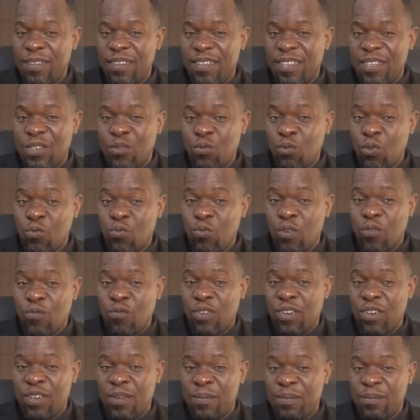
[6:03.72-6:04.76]
It's what will work
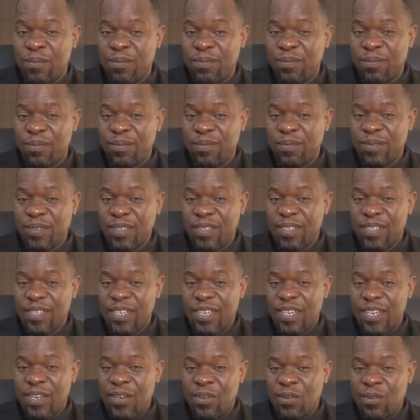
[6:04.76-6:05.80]
for them,
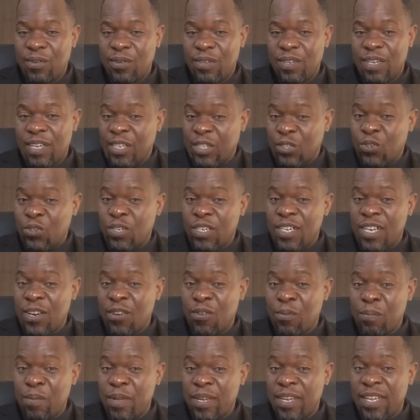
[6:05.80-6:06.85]
ensuring they're
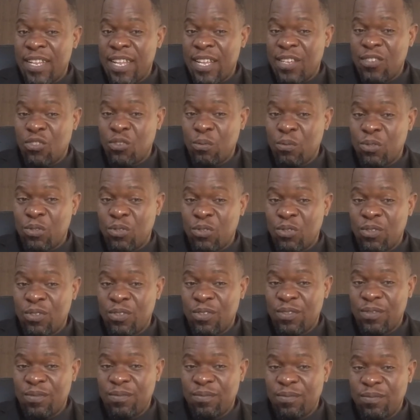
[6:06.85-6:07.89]
not making an assumption,
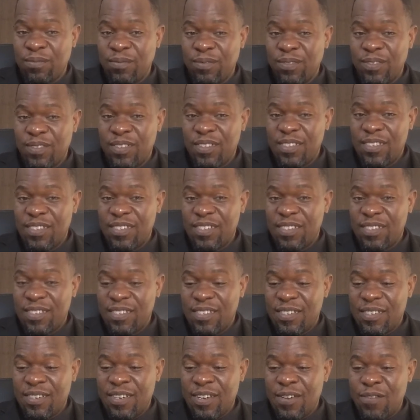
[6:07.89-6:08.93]

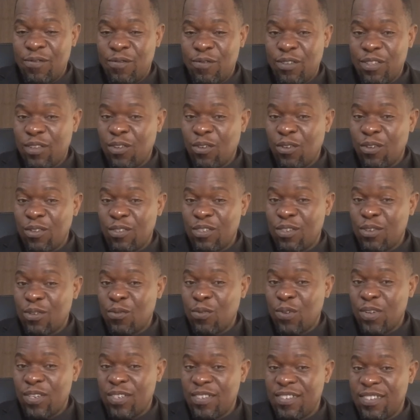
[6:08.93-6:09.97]
ready for the
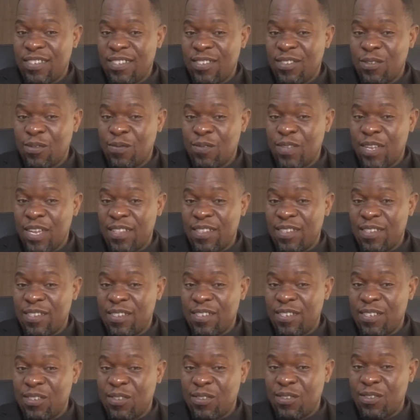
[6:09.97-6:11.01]
consequences of their
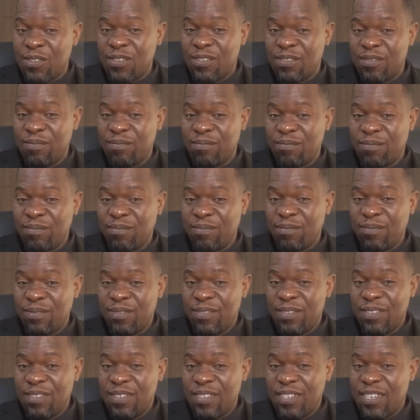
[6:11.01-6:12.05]
decision,
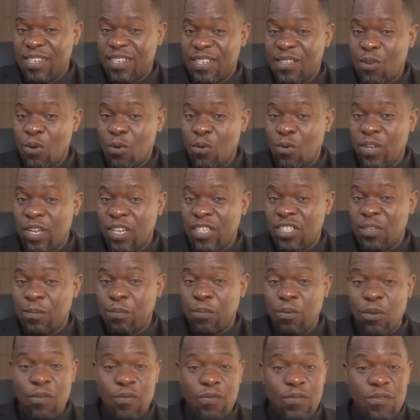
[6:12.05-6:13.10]
taking ownership
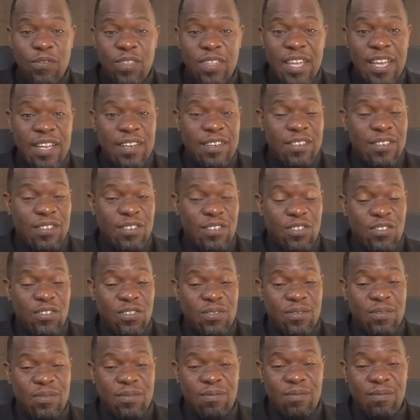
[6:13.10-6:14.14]
of their decision,
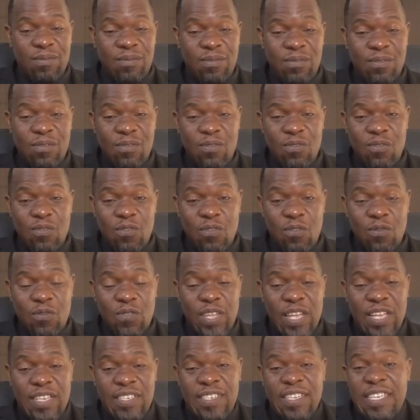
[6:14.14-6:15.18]
of
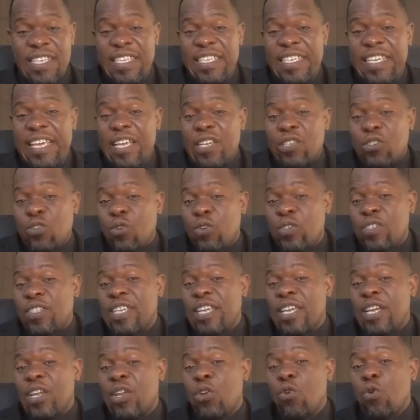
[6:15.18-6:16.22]
their saying yes or
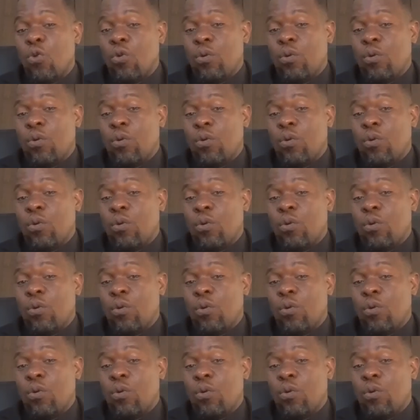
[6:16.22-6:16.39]
saying